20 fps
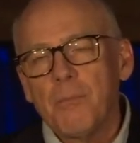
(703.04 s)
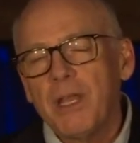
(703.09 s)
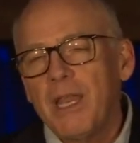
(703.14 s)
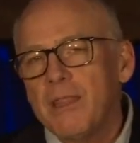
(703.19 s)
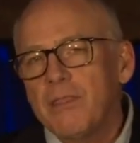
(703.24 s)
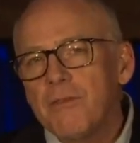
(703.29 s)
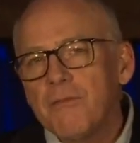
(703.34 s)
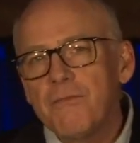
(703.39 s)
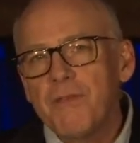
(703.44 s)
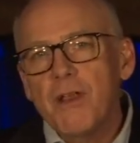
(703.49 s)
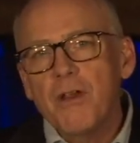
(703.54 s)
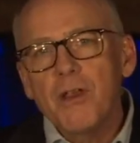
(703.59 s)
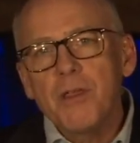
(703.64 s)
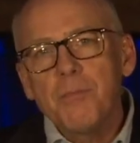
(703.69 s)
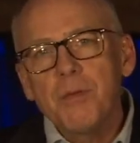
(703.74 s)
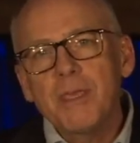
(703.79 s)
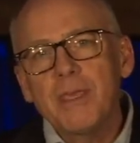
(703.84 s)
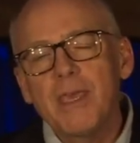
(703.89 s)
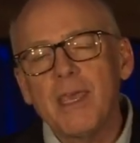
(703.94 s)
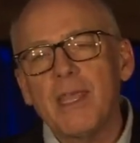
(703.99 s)
But at the very
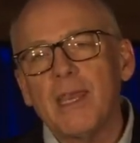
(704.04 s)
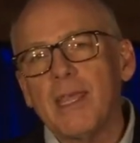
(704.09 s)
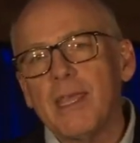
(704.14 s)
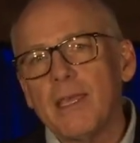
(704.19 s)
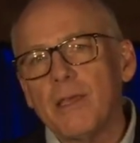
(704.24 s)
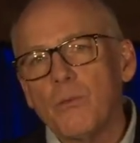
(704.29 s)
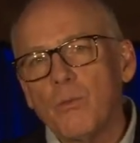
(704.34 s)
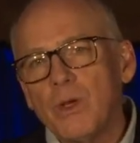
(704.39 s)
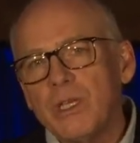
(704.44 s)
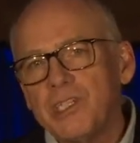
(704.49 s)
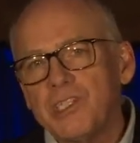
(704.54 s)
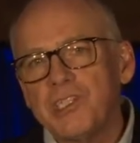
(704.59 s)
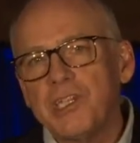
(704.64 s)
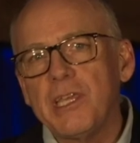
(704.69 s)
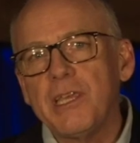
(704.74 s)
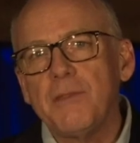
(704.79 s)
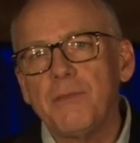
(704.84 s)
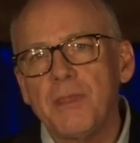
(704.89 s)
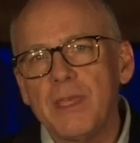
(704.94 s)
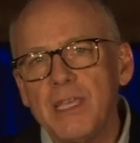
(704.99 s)
beginning, we
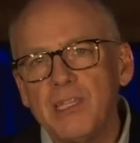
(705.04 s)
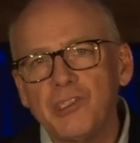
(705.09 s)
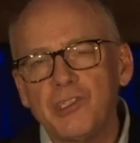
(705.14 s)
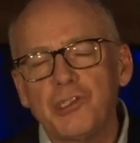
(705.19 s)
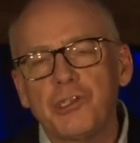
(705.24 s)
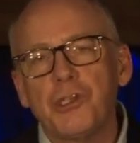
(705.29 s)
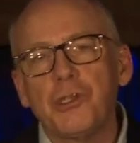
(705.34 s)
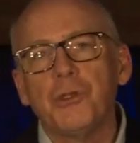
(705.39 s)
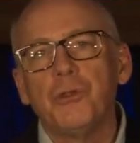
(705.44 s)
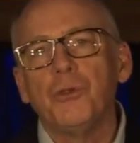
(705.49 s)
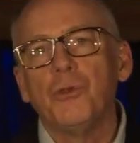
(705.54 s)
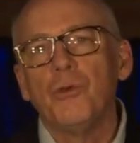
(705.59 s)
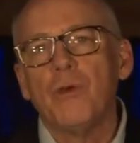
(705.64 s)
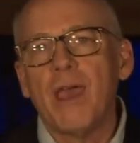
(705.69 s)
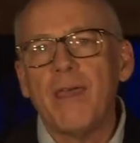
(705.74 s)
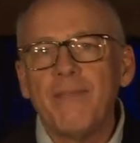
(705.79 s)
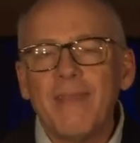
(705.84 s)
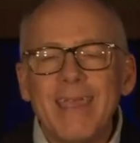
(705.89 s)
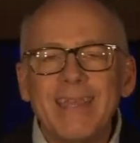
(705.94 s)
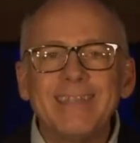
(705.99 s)
see these two,
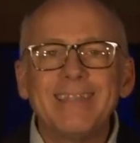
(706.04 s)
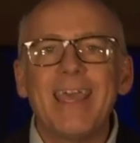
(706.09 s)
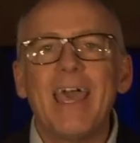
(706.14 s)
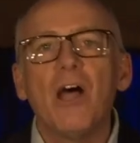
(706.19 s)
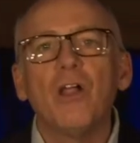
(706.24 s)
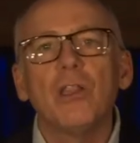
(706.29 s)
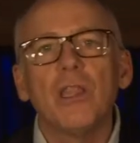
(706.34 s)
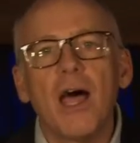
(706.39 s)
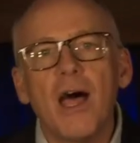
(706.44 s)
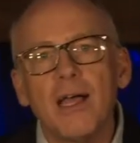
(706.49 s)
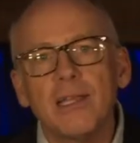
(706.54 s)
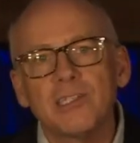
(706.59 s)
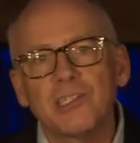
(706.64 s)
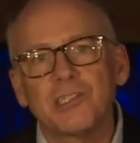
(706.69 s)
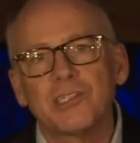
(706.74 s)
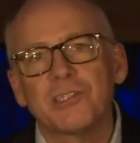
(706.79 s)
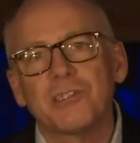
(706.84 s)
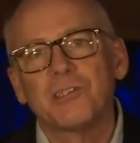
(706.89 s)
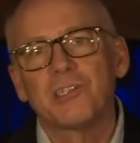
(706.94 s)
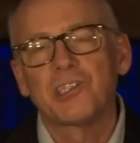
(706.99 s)
and they tell
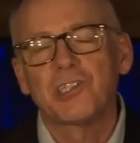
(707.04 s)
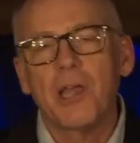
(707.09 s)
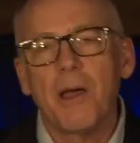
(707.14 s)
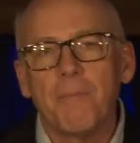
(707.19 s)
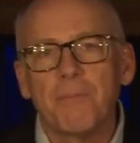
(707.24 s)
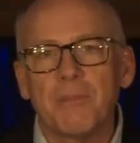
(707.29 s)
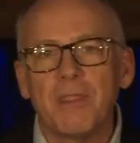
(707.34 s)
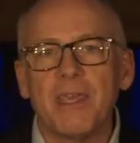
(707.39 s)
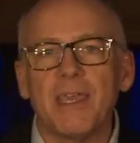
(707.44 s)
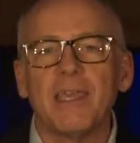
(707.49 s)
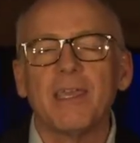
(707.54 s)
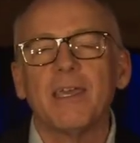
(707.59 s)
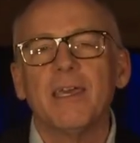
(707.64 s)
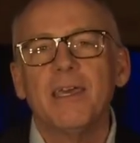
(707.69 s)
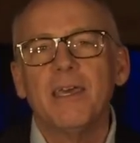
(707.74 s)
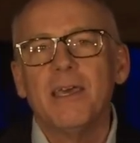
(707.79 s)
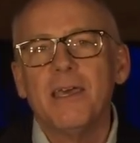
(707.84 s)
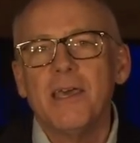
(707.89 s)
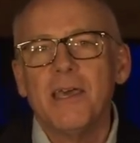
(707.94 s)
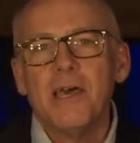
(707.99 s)
us something
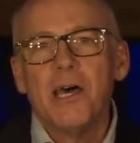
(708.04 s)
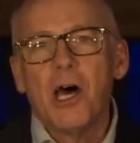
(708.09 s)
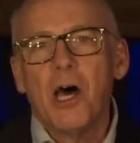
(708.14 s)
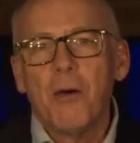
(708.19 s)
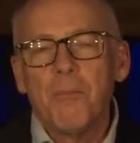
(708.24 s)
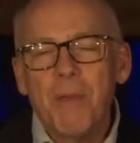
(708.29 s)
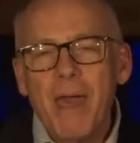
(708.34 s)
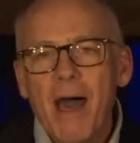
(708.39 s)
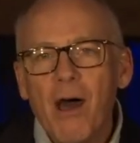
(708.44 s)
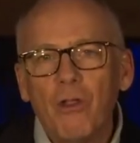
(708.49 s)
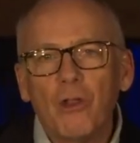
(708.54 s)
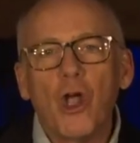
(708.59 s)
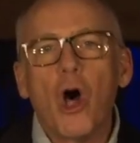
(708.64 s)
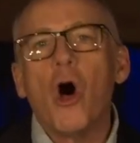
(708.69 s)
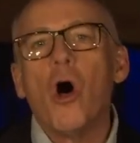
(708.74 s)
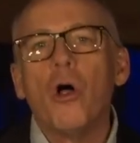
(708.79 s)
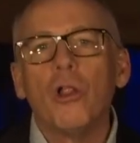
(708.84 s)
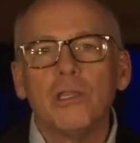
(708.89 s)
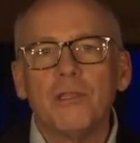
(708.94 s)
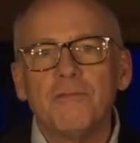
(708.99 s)
about
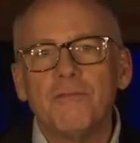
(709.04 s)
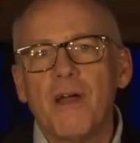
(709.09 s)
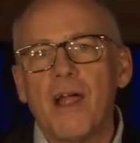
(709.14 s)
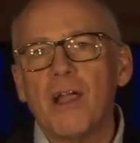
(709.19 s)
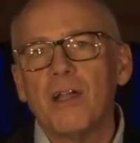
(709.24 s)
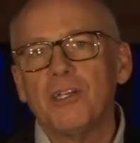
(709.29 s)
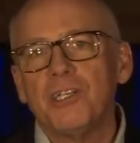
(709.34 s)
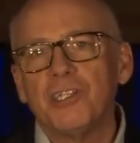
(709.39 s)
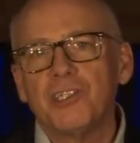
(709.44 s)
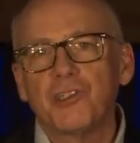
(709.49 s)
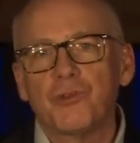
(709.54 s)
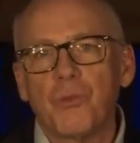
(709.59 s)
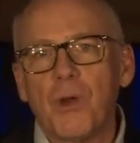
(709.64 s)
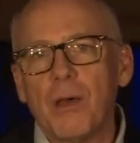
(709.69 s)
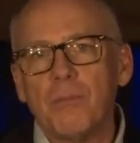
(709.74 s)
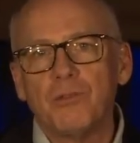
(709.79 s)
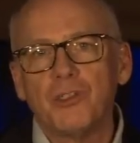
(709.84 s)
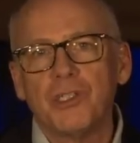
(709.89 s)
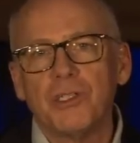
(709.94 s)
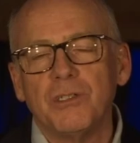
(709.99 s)
all of our
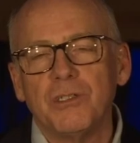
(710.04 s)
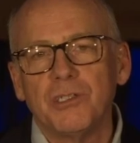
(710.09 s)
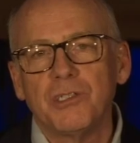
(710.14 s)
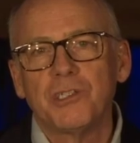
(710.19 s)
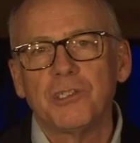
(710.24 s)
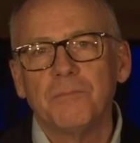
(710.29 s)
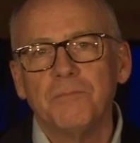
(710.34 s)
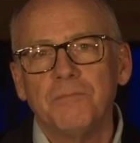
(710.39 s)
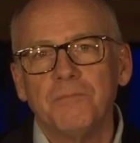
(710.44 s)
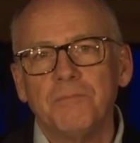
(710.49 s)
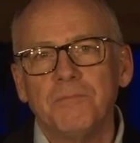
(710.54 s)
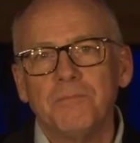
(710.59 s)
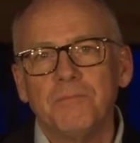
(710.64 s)
disruptions.